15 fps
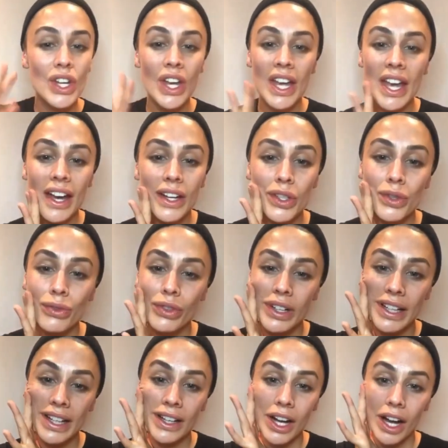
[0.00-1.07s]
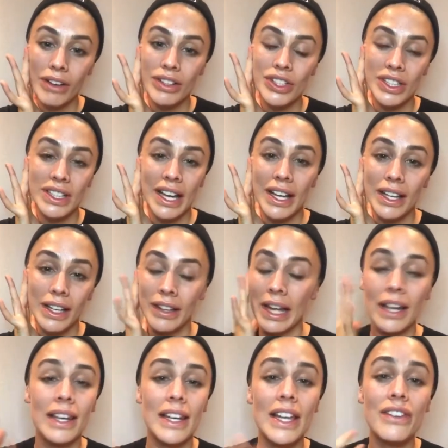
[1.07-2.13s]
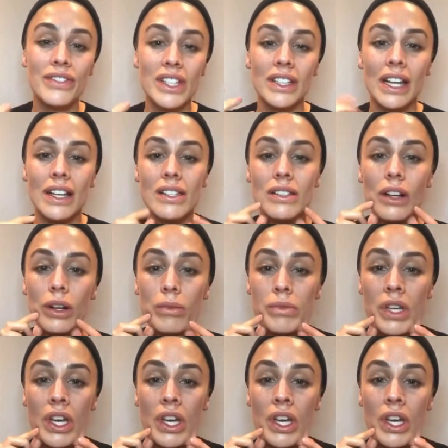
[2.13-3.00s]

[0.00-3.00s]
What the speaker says: and you've really encouraged that lift and that sculpt.